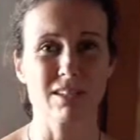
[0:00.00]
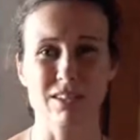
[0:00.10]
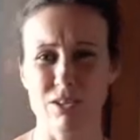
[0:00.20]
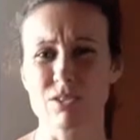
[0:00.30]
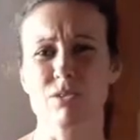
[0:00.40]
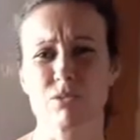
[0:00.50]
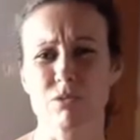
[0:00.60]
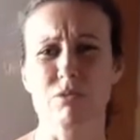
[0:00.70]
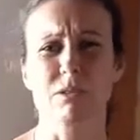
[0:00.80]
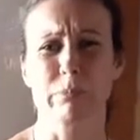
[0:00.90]
goes through a
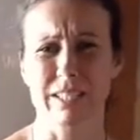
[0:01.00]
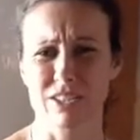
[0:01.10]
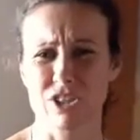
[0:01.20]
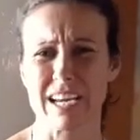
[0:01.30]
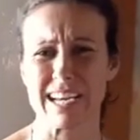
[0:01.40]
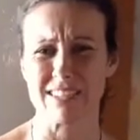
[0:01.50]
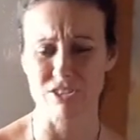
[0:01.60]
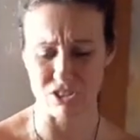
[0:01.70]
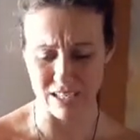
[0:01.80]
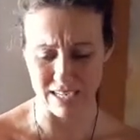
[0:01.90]
real big
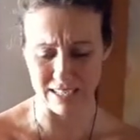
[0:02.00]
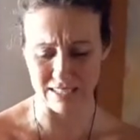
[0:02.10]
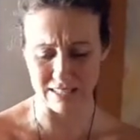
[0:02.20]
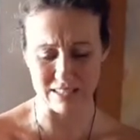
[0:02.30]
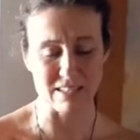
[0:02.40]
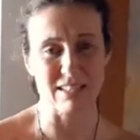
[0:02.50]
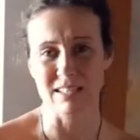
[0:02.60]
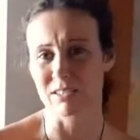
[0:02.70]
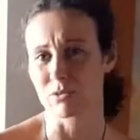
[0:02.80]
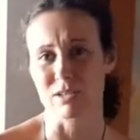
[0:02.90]
change, and
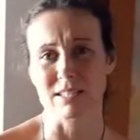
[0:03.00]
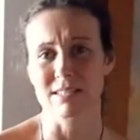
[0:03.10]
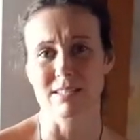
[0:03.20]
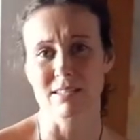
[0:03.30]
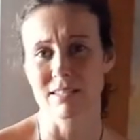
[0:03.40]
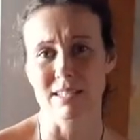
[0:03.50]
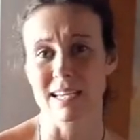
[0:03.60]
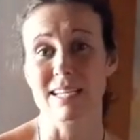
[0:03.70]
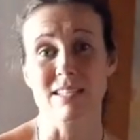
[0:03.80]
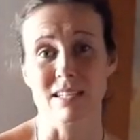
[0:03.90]
it creates the
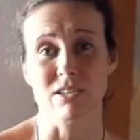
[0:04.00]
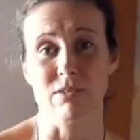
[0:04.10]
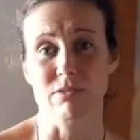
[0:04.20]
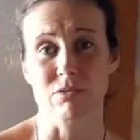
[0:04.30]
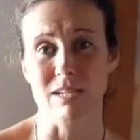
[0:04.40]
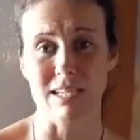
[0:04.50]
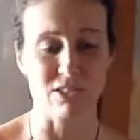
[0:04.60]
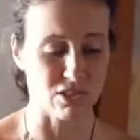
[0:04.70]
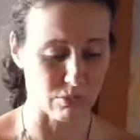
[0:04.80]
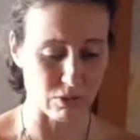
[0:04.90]
ending of the
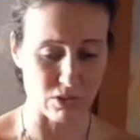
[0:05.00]
relationship,